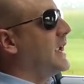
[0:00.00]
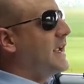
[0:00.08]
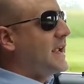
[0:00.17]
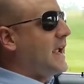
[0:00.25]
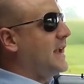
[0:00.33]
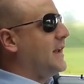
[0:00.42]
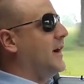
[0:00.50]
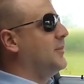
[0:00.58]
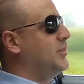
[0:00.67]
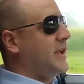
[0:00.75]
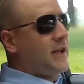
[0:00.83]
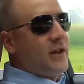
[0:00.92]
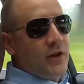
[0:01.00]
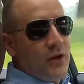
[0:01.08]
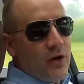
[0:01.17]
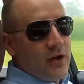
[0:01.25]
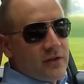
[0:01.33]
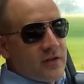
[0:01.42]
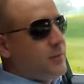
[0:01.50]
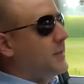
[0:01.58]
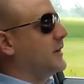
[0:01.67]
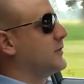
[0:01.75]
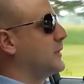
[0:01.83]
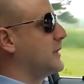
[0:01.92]
can get a bit lost.
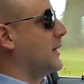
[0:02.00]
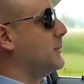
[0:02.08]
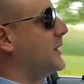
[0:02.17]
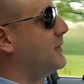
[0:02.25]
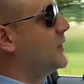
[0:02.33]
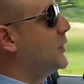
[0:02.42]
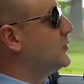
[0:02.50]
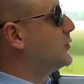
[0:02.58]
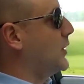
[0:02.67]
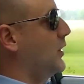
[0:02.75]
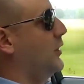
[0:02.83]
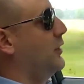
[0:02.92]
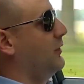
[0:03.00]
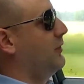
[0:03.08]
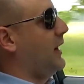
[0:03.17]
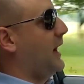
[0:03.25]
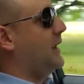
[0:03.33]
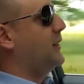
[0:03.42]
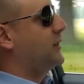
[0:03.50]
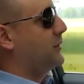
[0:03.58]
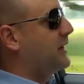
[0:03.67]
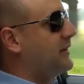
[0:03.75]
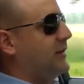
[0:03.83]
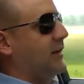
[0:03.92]
I mean, if you drove a
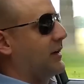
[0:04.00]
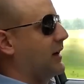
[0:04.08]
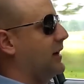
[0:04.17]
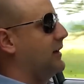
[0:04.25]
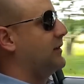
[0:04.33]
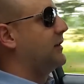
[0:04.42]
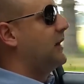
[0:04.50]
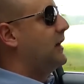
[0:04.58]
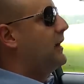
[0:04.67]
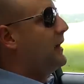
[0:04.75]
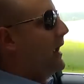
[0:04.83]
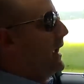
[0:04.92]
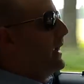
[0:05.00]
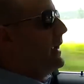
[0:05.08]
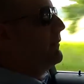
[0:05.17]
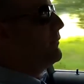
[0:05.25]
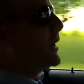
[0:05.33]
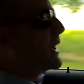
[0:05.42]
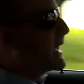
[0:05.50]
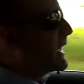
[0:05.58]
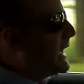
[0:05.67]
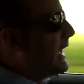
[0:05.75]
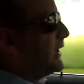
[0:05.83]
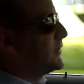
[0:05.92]
3 Series very
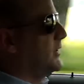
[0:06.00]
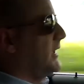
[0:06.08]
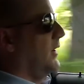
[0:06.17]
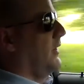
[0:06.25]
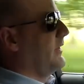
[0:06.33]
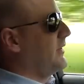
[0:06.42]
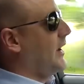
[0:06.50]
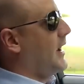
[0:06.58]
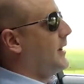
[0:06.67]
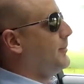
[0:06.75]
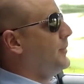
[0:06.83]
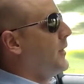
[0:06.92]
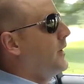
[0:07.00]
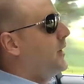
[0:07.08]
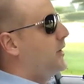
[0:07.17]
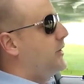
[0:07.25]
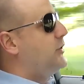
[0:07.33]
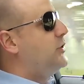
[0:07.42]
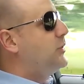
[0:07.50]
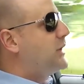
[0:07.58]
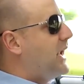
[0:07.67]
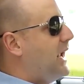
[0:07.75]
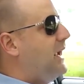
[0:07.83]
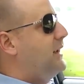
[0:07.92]
casually all the time, you
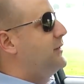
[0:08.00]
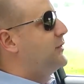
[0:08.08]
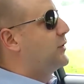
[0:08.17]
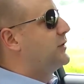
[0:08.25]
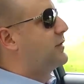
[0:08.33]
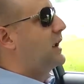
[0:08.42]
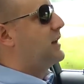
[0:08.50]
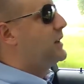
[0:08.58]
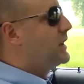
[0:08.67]
can sort of get